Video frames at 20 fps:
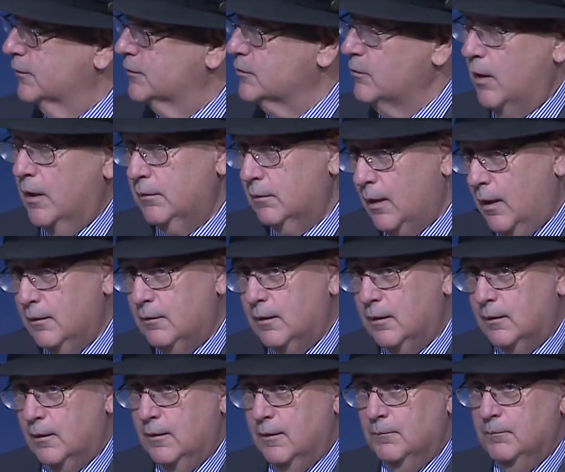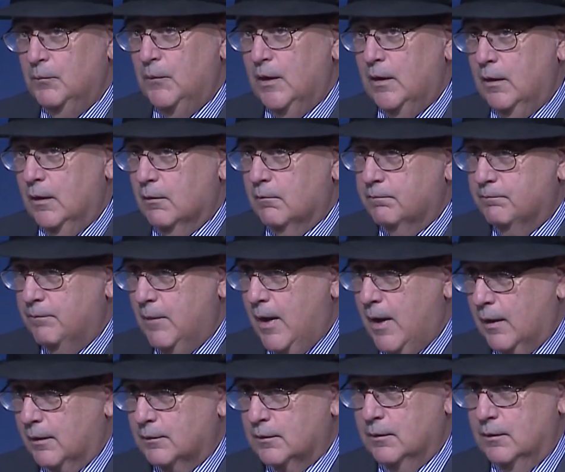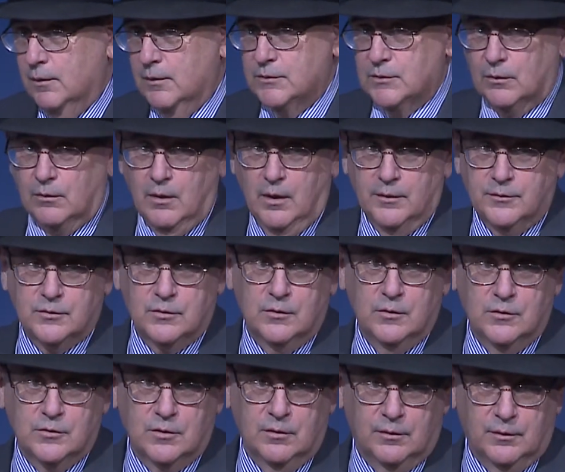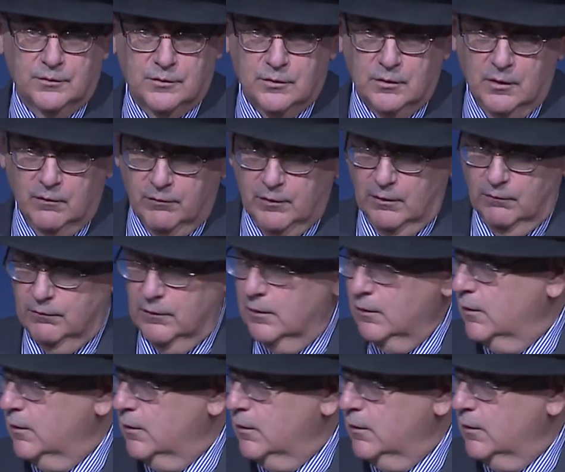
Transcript: So I think he, in effect, is a constitutional conservative,